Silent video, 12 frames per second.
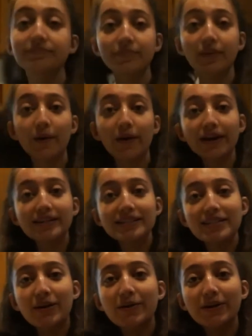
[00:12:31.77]
Okay,
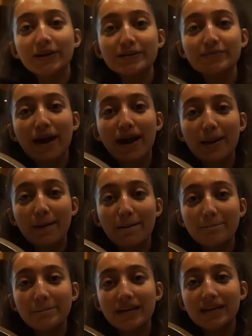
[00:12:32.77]
so here's my
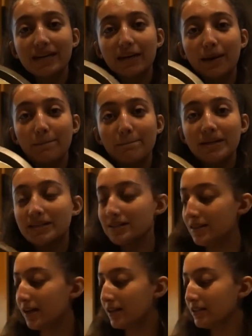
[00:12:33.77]
mini pizza.